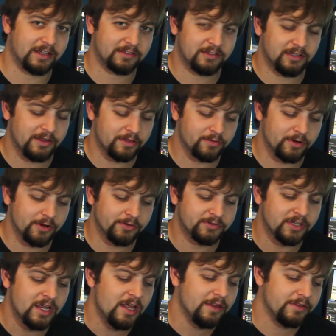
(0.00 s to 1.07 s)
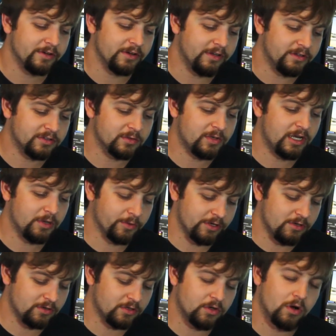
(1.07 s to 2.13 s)
excellent throws, there is a way where
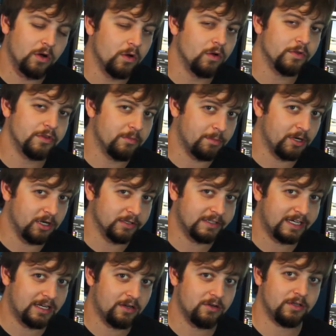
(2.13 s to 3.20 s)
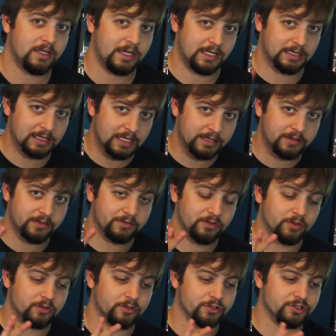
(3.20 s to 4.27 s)
you can hold the ball down and let the
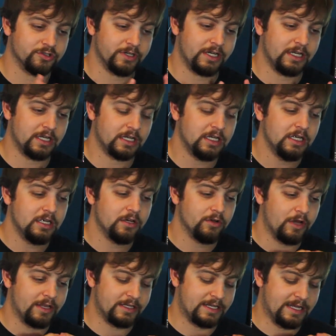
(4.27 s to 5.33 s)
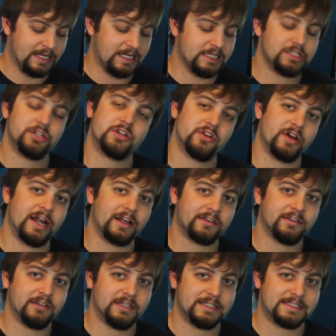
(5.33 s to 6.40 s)
circle shrink and get it to your
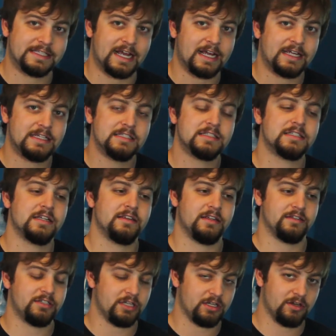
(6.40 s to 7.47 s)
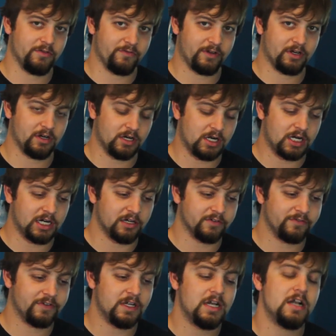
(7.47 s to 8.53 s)
excellent size, and then take your finger
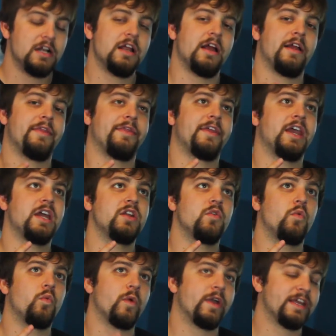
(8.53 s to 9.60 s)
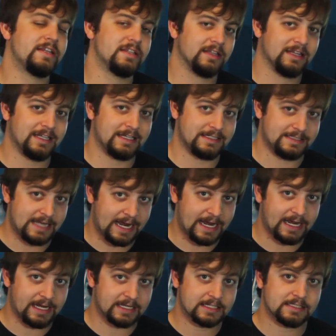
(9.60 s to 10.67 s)
off and then wait till it
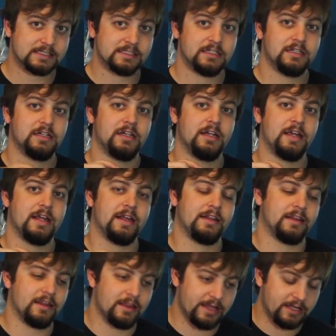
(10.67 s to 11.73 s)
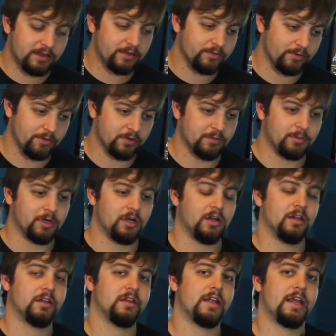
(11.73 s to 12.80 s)
attacks and then throw the
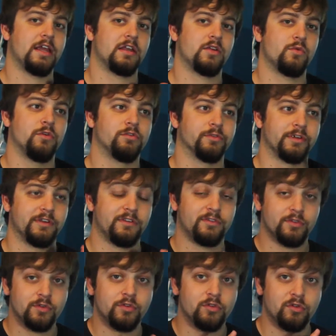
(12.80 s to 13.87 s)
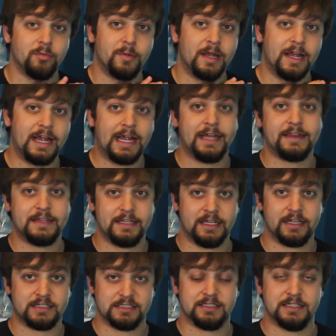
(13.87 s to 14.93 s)
ball, and it will resume at the
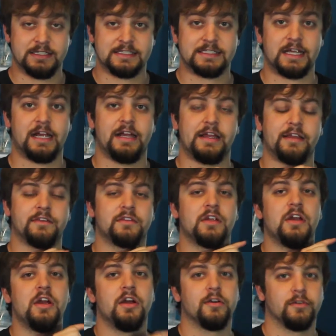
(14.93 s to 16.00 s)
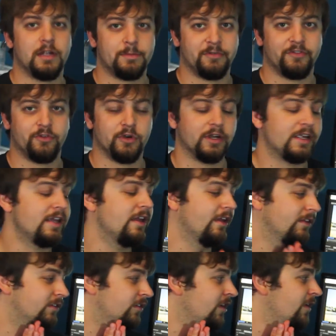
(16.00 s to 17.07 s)
excellent size right before it
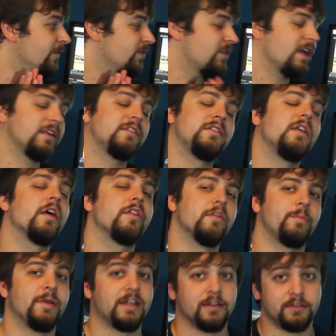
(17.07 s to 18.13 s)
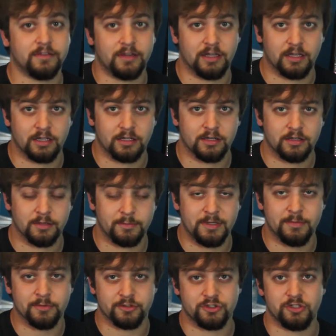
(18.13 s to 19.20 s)
hits. That's the other biggest thing that
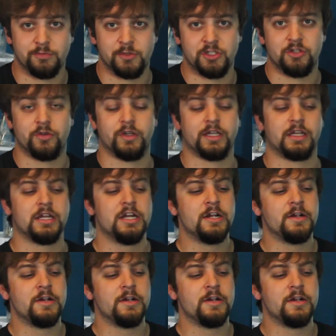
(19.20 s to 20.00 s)
people should be doing,